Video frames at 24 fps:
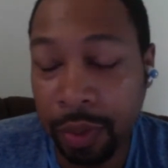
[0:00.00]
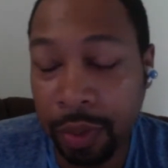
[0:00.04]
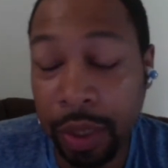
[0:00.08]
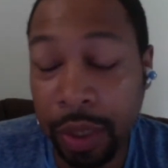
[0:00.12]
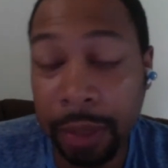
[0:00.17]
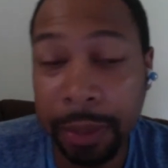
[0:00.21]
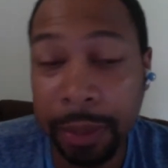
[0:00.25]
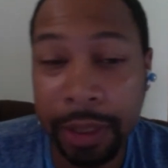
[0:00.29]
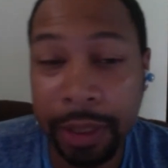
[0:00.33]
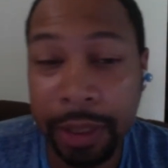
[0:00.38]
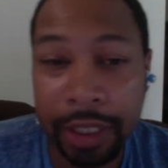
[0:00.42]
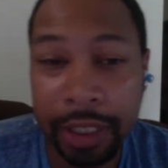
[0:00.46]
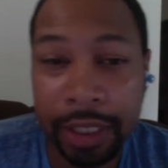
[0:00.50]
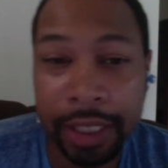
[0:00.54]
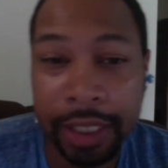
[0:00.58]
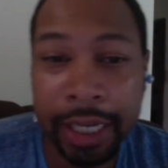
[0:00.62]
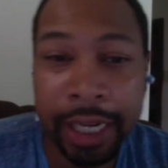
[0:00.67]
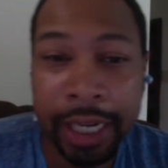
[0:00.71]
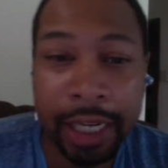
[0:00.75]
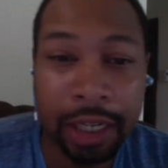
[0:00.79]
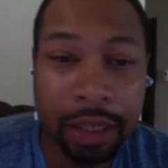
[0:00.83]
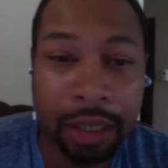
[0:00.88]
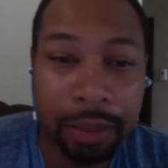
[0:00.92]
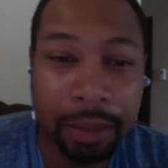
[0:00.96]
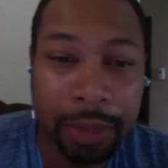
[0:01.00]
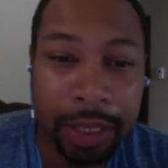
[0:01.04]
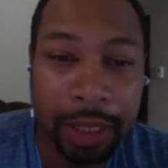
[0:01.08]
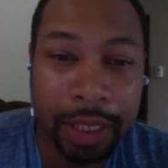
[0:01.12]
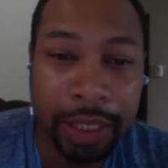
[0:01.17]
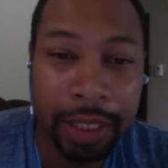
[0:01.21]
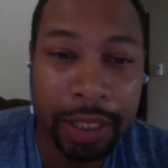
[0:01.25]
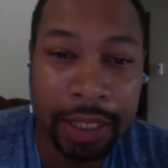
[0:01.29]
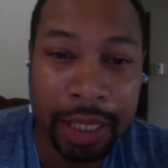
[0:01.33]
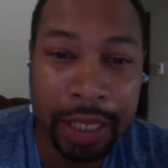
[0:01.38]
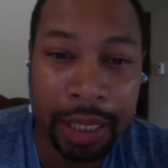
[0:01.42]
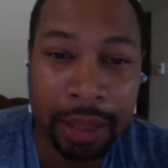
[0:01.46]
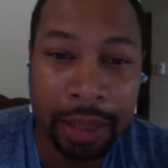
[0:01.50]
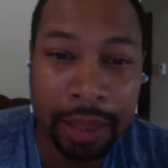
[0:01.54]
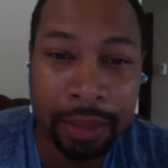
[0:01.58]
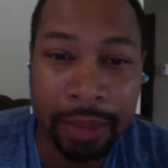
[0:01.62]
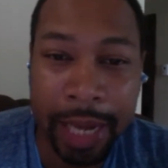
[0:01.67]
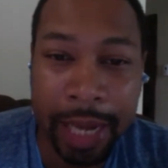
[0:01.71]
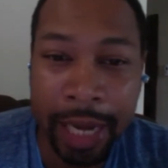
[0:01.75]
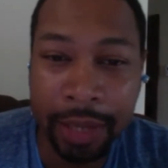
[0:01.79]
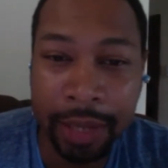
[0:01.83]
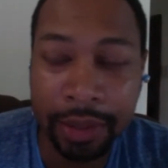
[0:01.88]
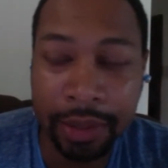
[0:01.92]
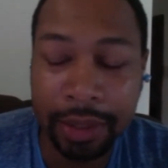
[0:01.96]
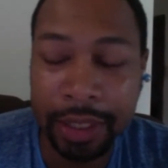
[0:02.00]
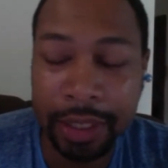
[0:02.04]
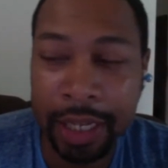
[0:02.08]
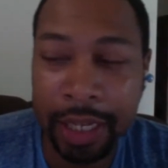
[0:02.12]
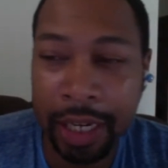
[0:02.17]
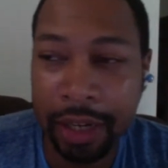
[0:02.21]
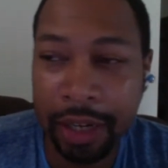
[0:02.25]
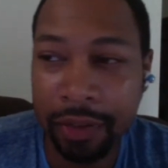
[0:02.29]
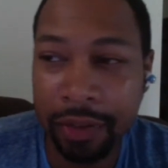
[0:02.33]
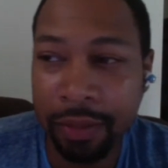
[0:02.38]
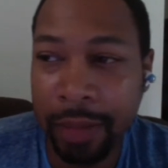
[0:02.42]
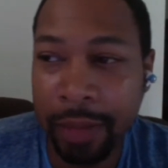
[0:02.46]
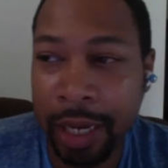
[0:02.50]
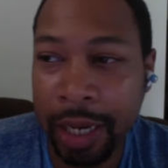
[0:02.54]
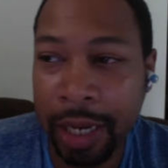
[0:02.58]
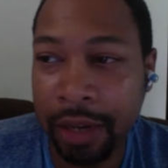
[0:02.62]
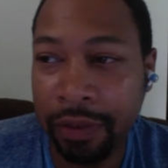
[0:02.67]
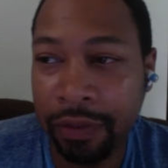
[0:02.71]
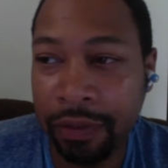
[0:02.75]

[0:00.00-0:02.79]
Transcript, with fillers: twenty percent down because I'm outside of my